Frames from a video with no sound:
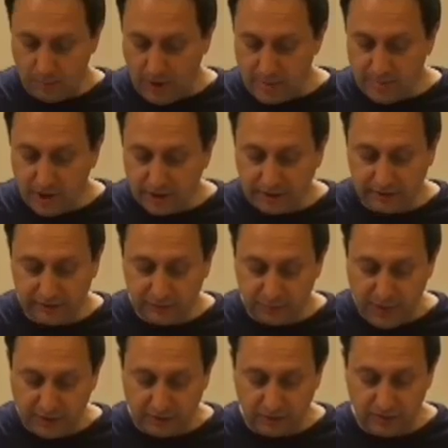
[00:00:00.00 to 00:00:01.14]
My buddies
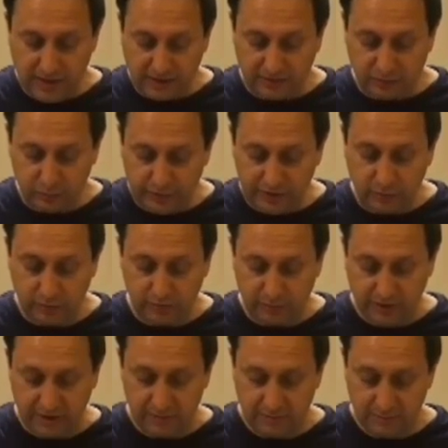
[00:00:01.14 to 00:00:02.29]
spent the next week
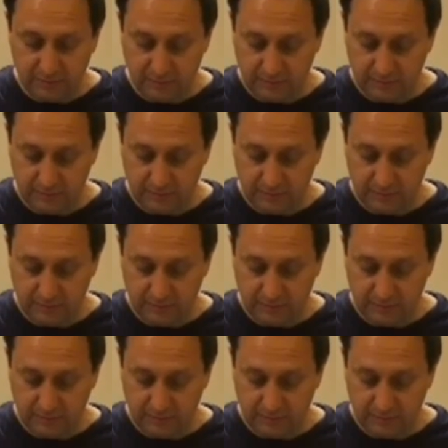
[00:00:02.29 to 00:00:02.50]
with me.